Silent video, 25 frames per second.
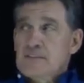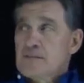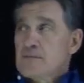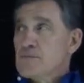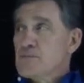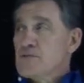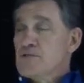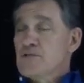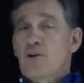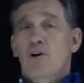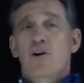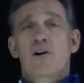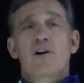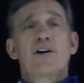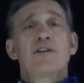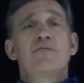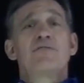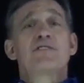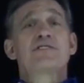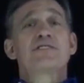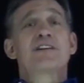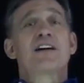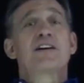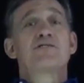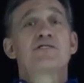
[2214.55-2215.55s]
Sorry if
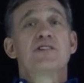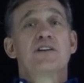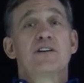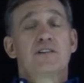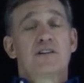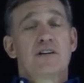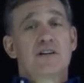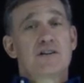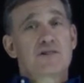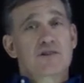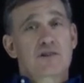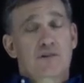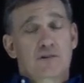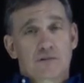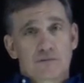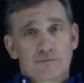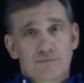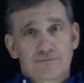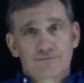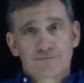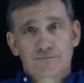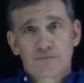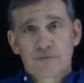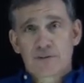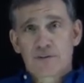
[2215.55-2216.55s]
it sounds egotistical,
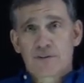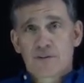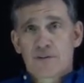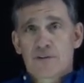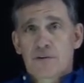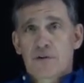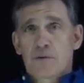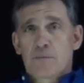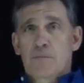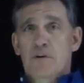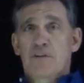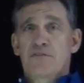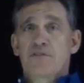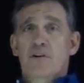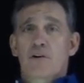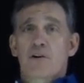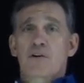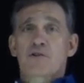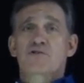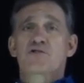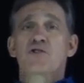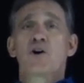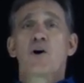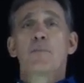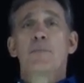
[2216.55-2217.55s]
but there
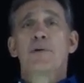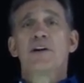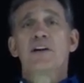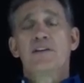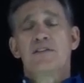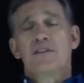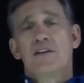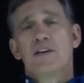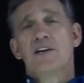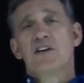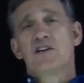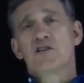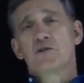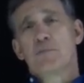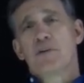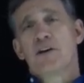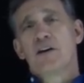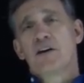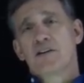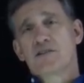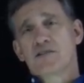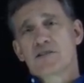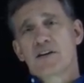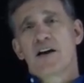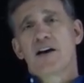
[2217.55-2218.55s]
are so many things
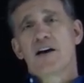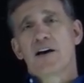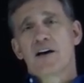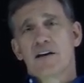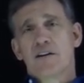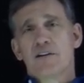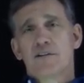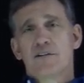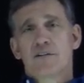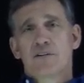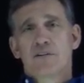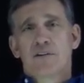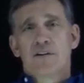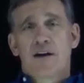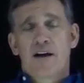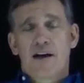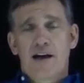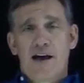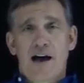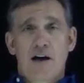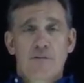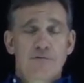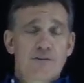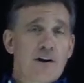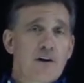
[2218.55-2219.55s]
being said
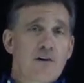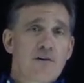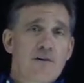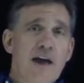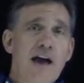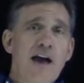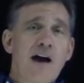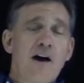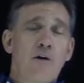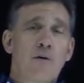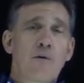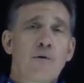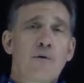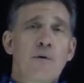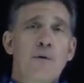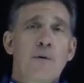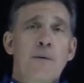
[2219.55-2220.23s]
out there now.